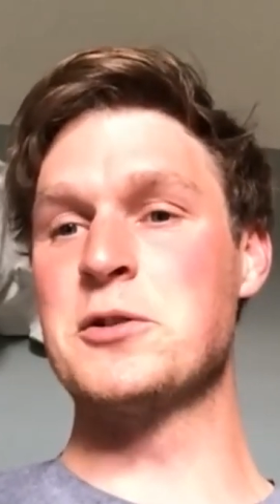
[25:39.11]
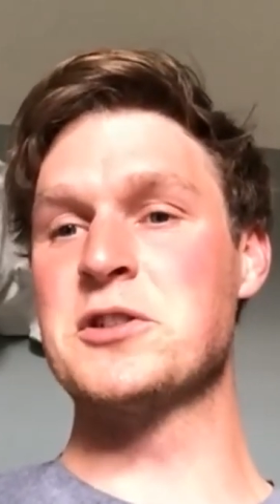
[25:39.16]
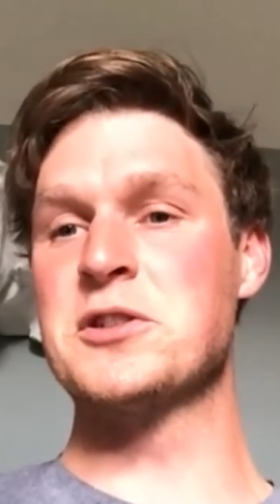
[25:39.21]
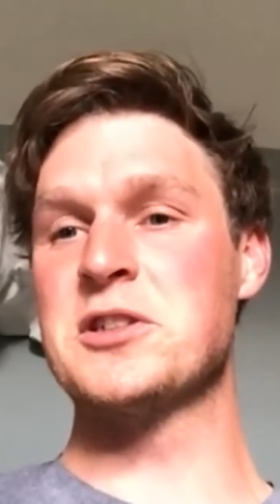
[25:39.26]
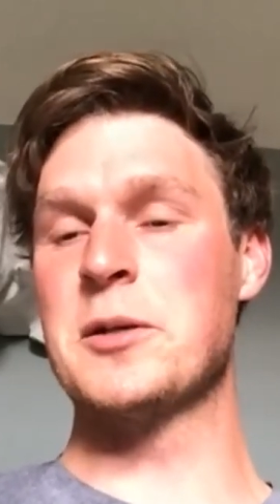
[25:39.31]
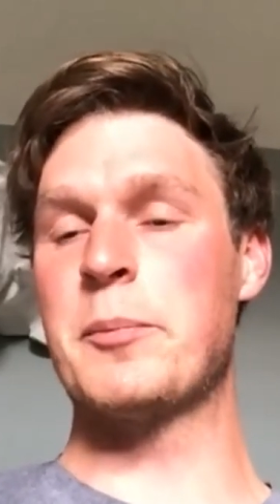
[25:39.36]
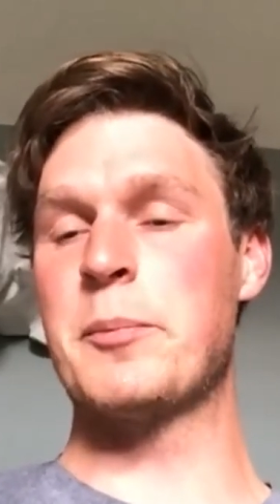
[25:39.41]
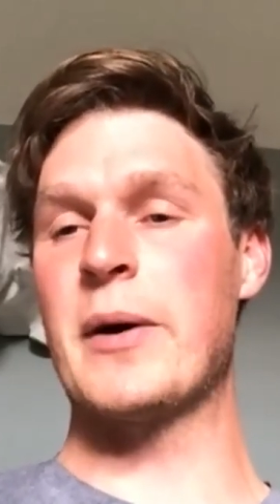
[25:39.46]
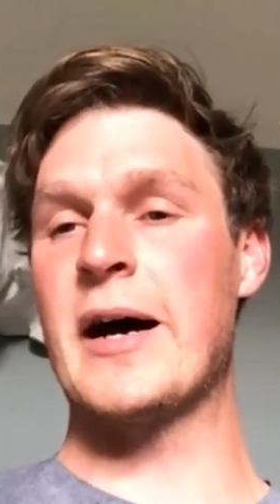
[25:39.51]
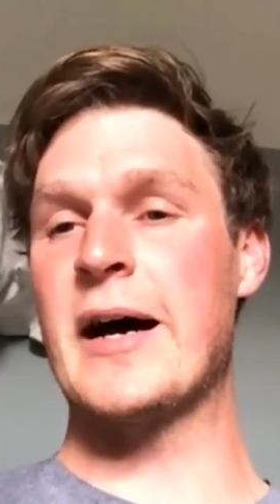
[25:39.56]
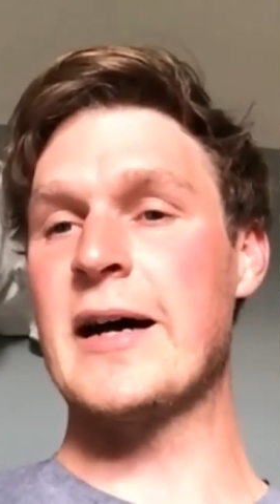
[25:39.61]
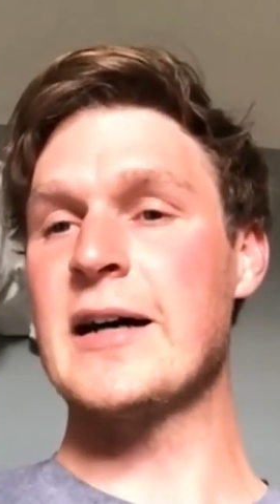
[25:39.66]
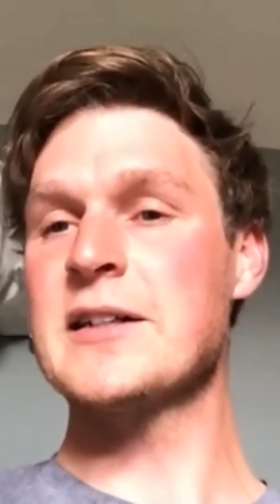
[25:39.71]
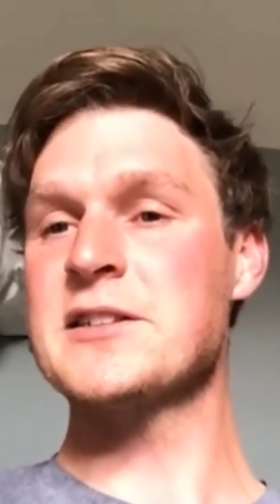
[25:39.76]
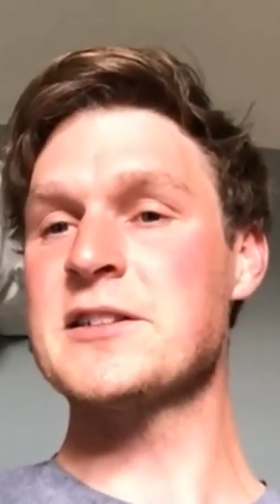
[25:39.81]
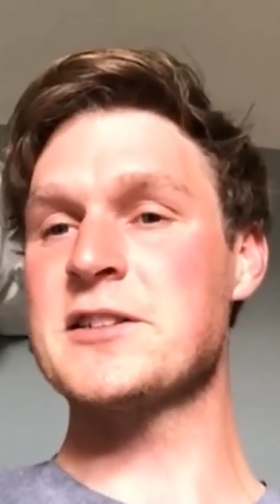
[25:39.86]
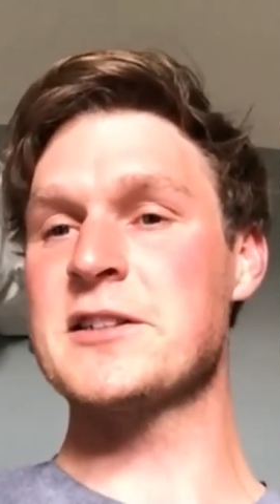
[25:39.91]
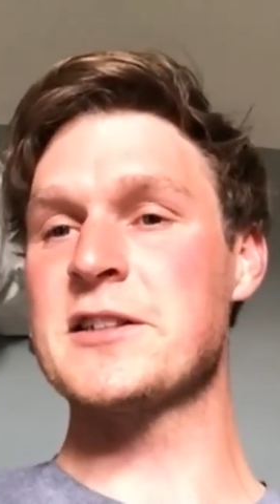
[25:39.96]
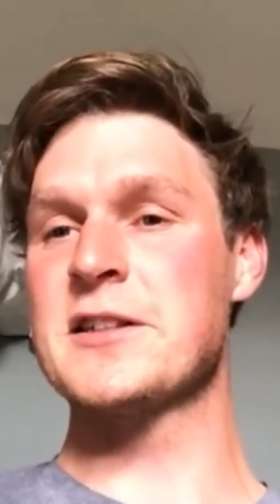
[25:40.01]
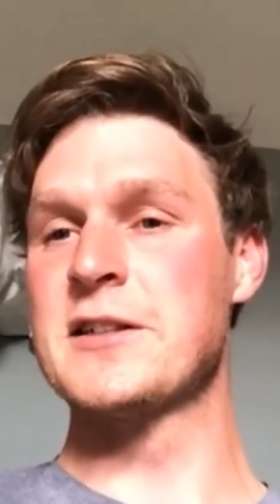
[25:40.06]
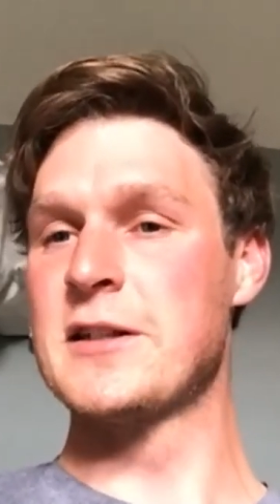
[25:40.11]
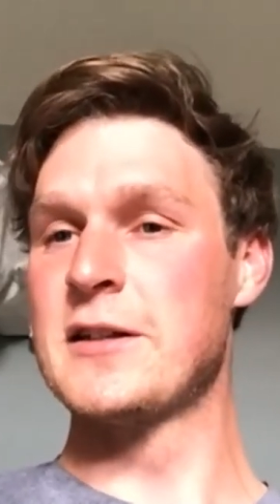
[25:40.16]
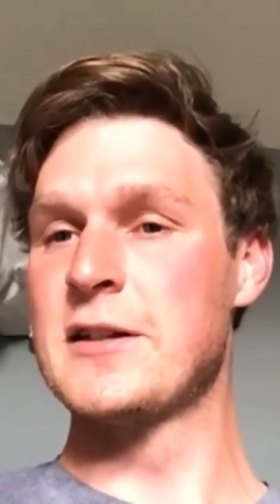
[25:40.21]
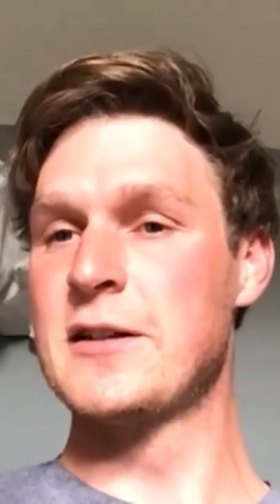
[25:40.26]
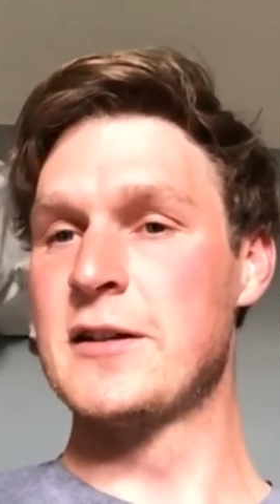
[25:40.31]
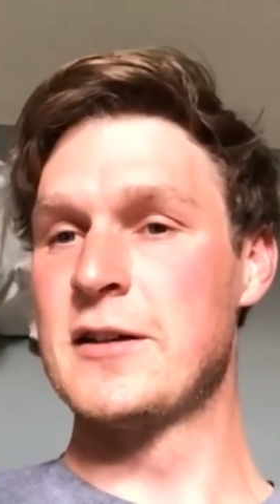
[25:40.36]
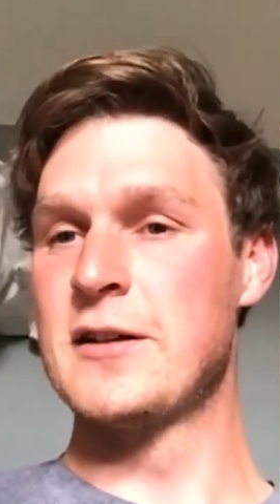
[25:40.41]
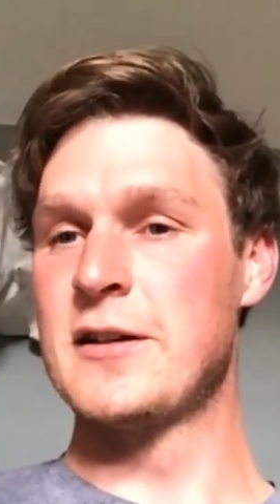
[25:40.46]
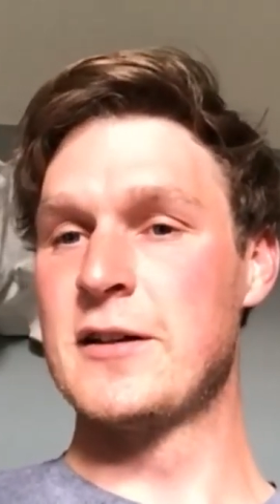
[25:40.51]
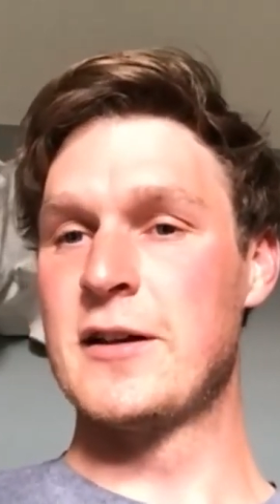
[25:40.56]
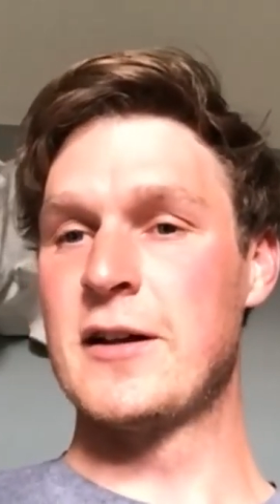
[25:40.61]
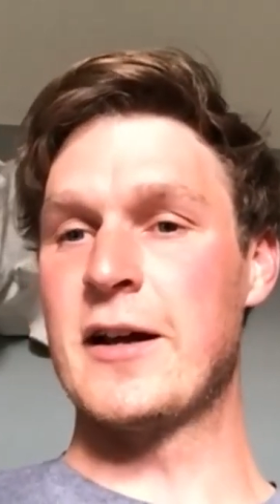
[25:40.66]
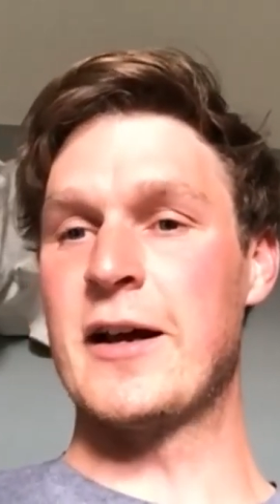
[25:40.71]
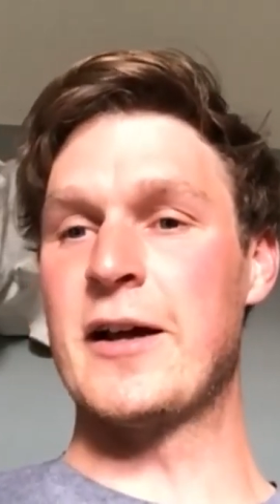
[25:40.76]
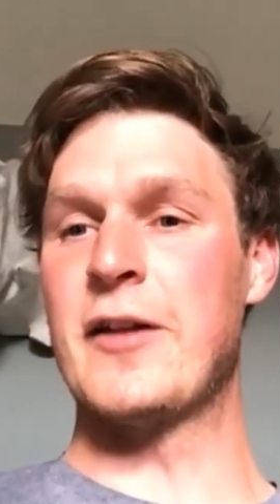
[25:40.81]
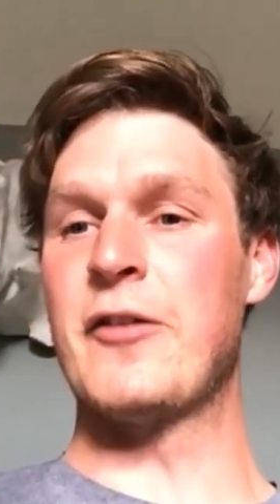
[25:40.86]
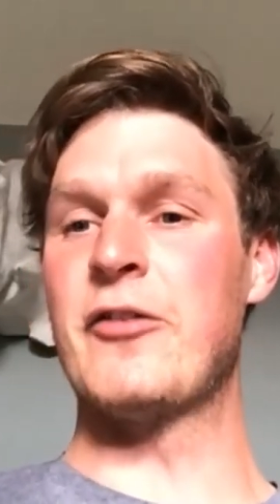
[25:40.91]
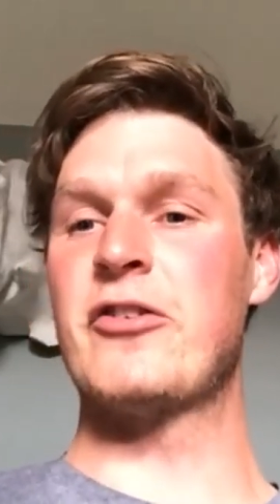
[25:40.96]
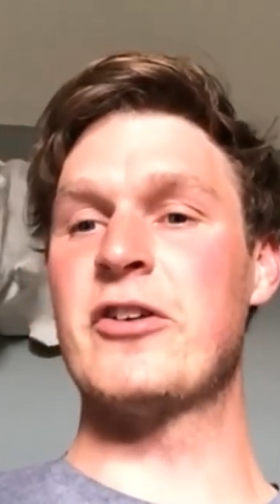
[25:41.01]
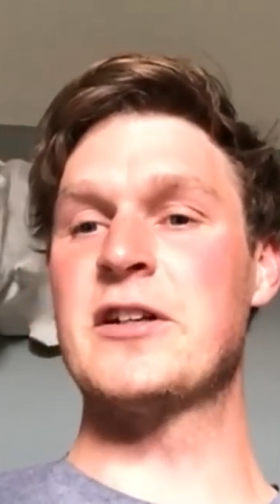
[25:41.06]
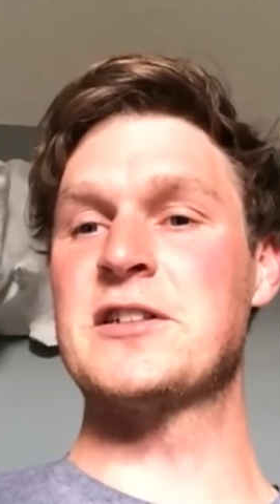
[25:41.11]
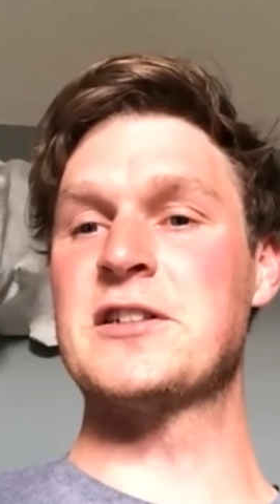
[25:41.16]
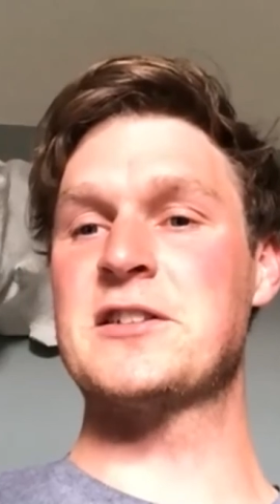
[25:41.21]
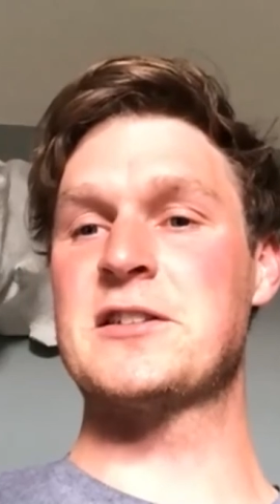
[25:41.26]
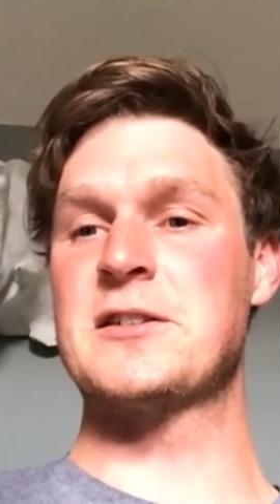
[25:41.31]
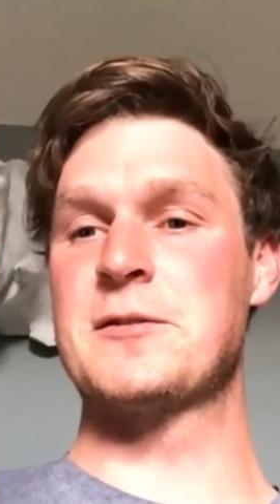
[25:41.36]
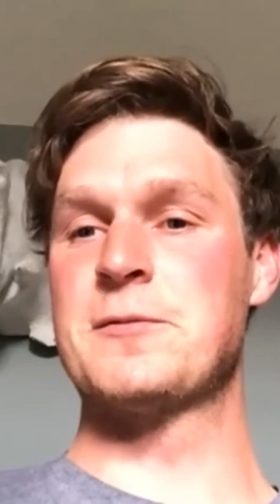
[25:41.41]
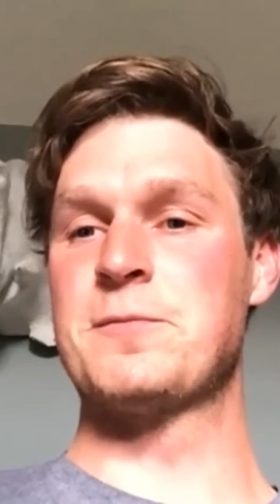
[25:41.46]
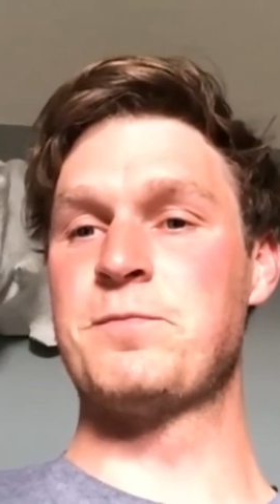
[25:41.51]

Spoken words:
surpassed, and just